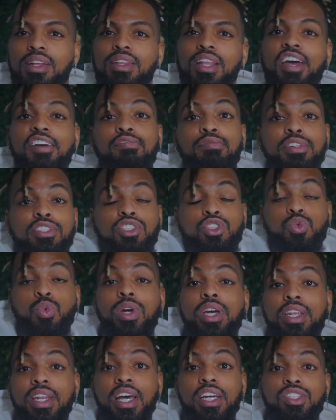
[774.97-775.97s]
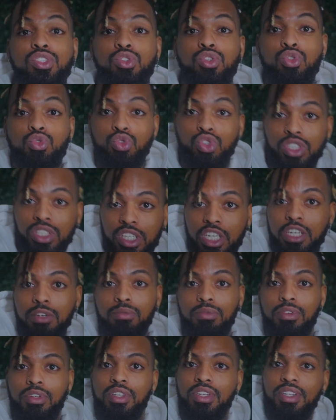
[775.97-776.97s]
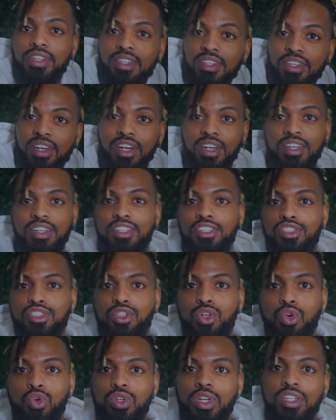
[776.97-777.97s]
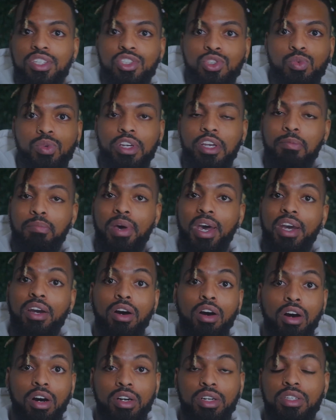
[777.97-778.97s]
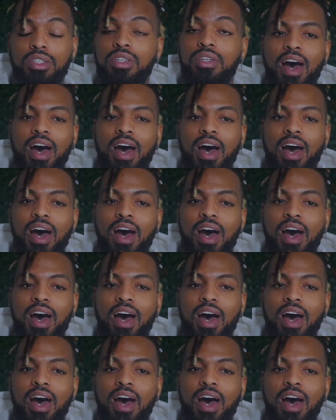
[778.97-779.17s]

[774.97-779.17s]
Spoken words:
life be swinging at you and you just keep ducking the shoulder and swinging back harder.